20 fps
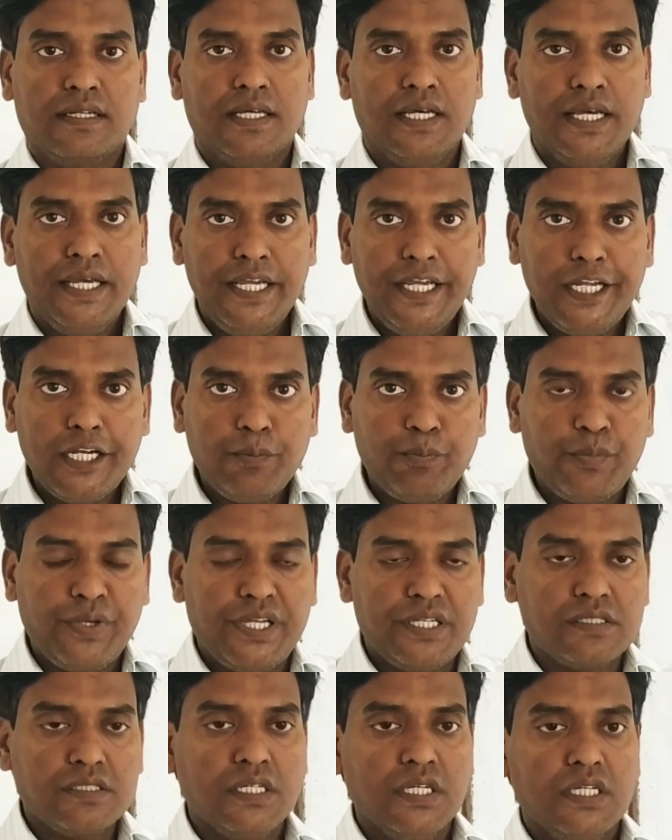It
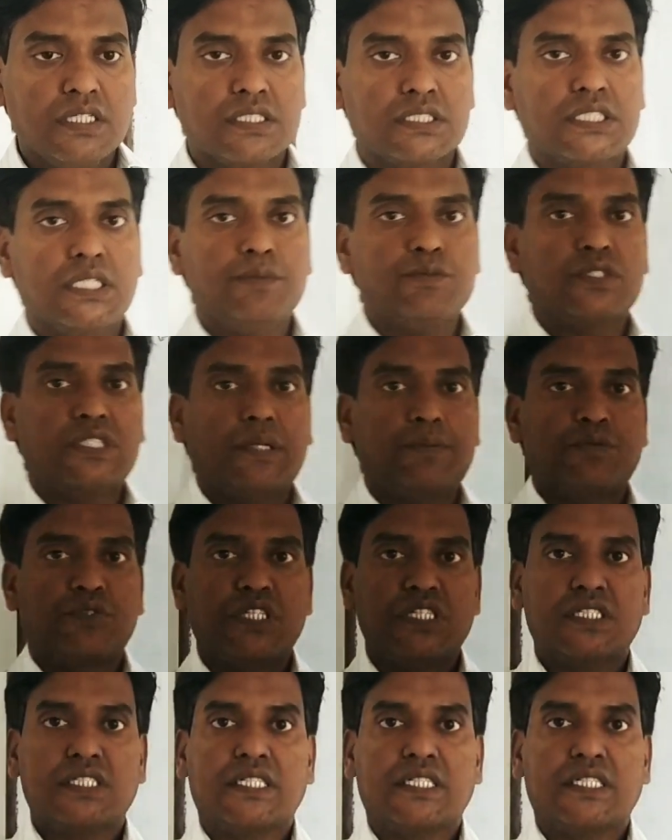means some substance